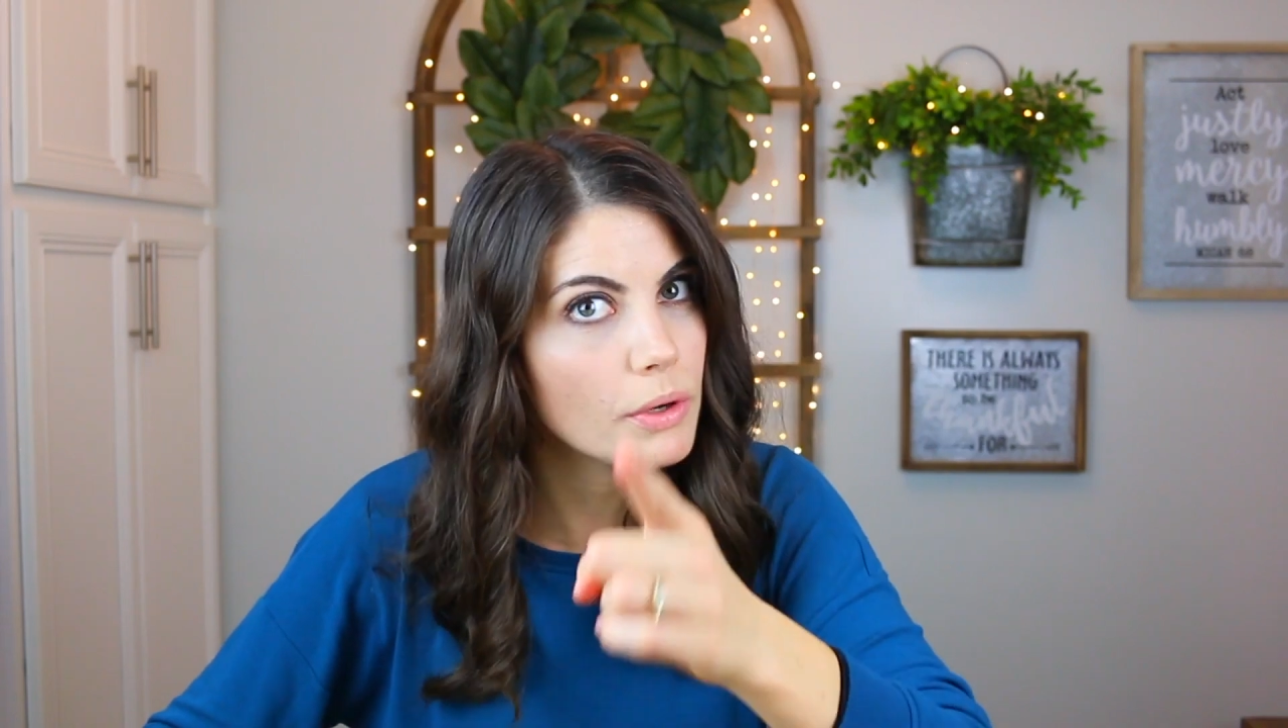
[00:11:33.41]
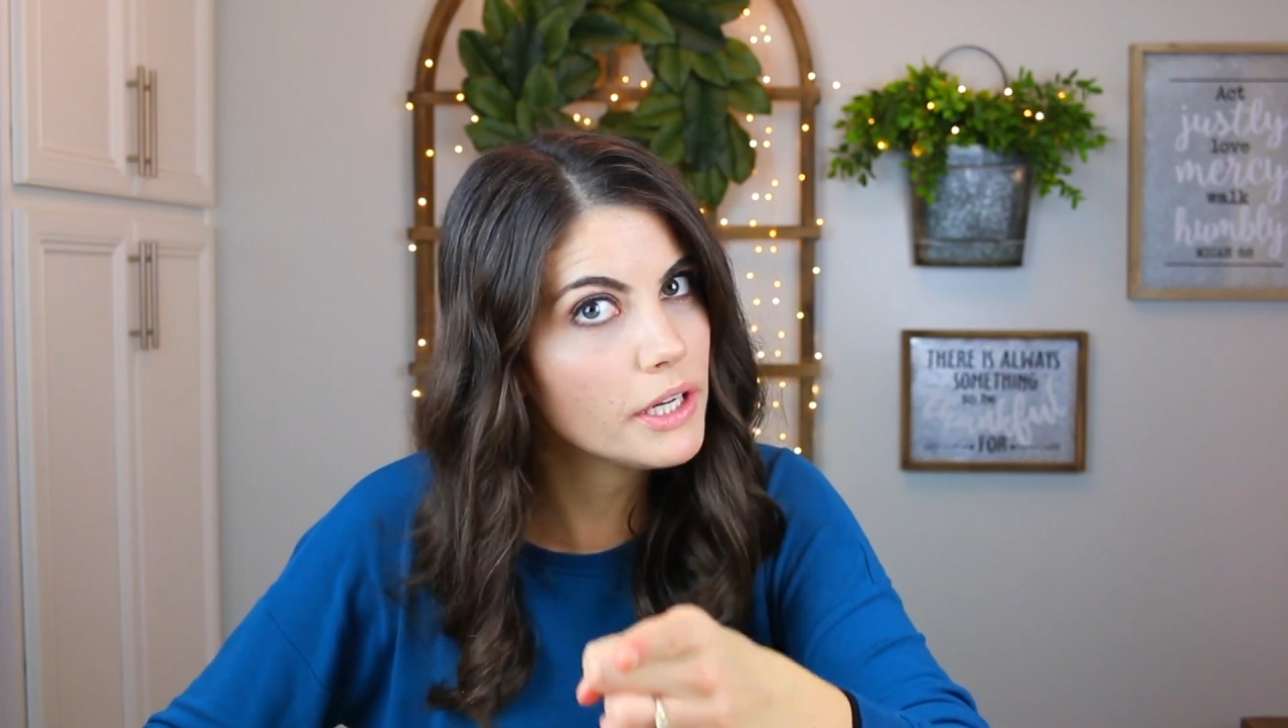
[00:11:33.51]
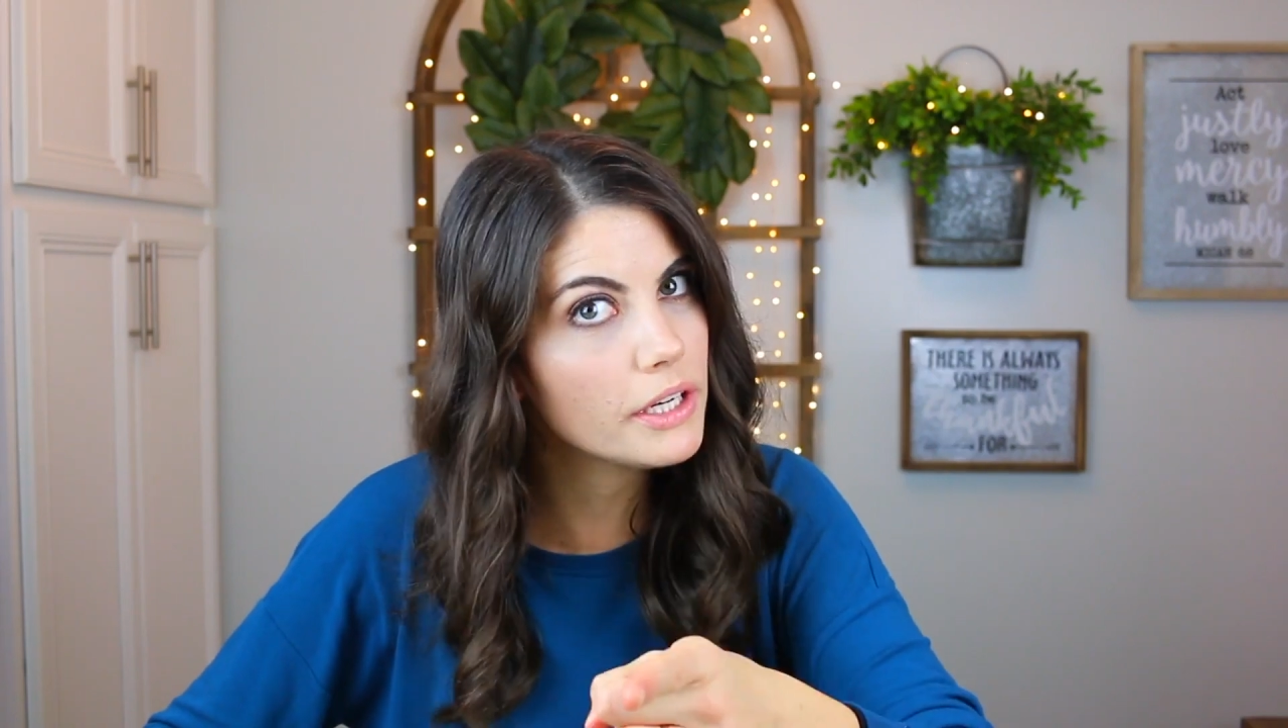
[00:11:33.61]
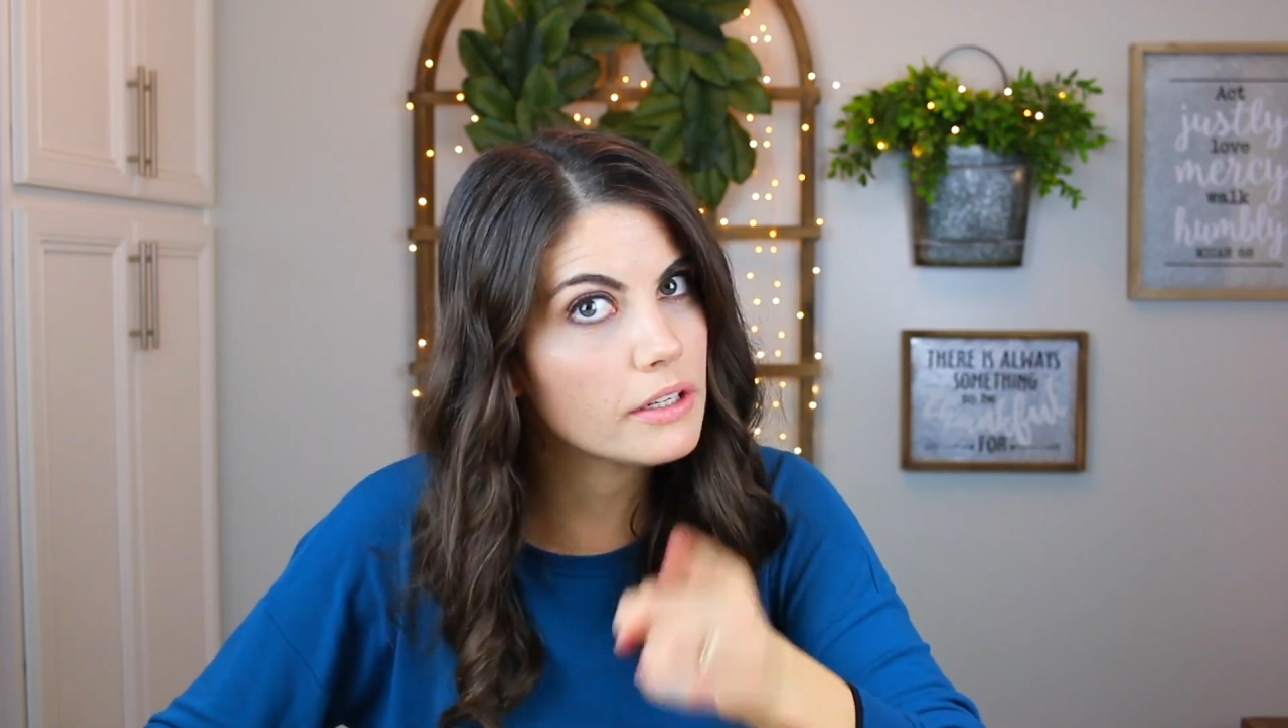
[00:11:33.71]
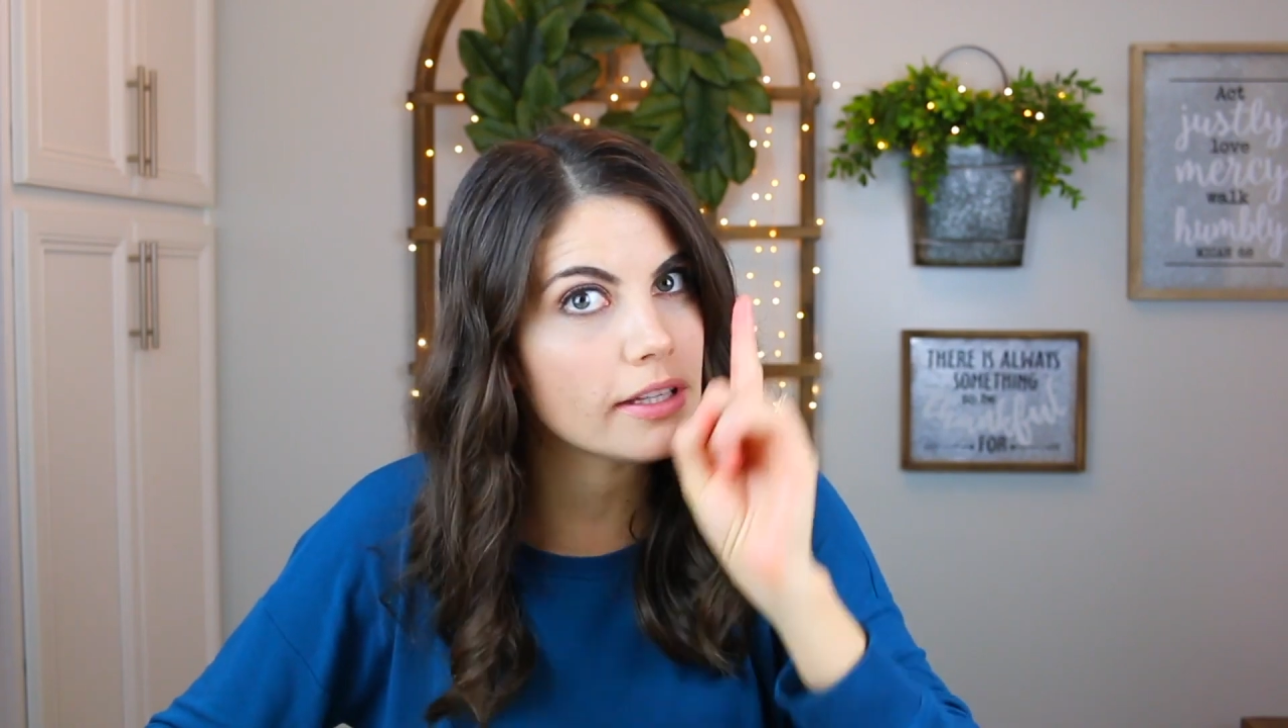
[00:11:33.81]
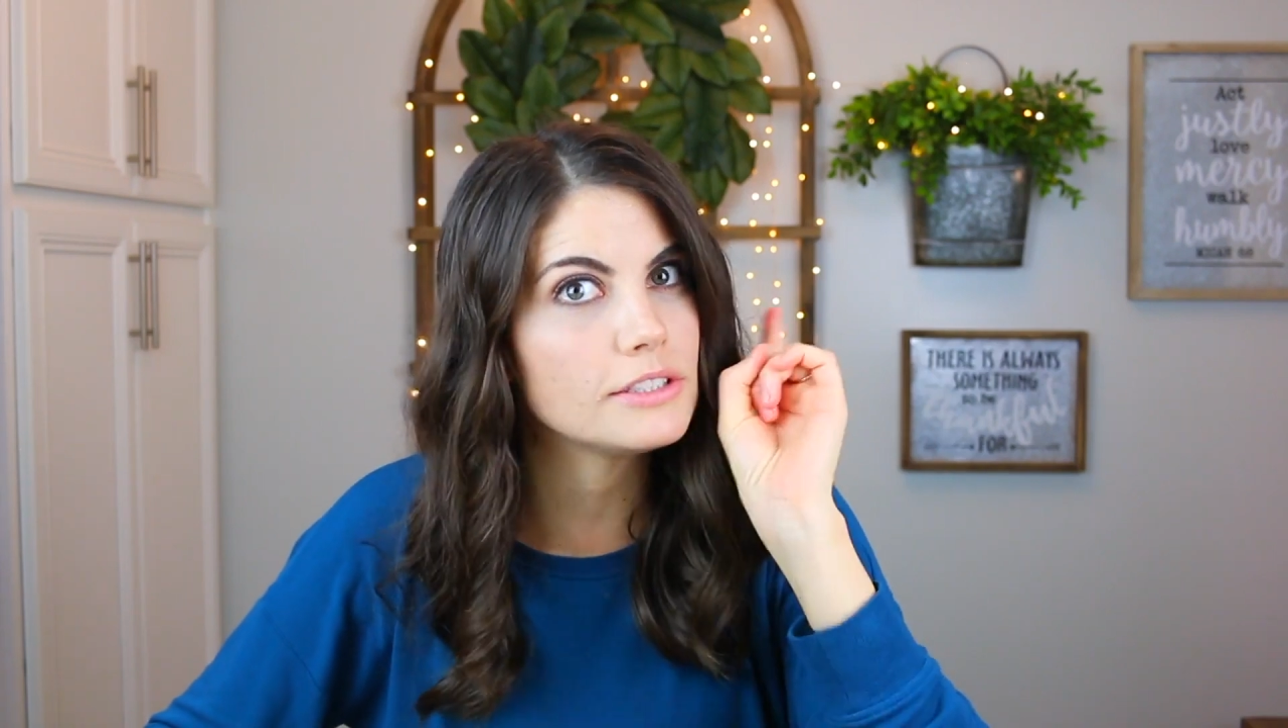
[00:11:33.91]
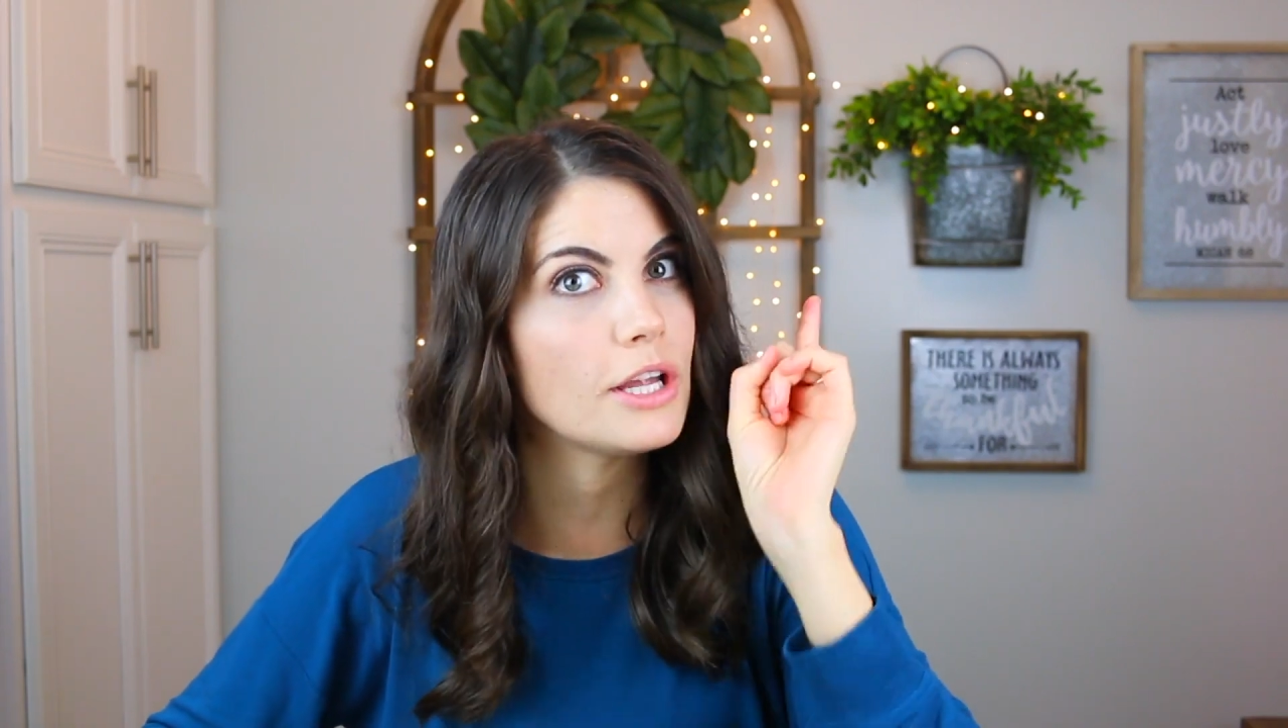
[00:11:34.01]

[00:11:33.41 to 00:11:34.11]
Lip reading: wanna hear that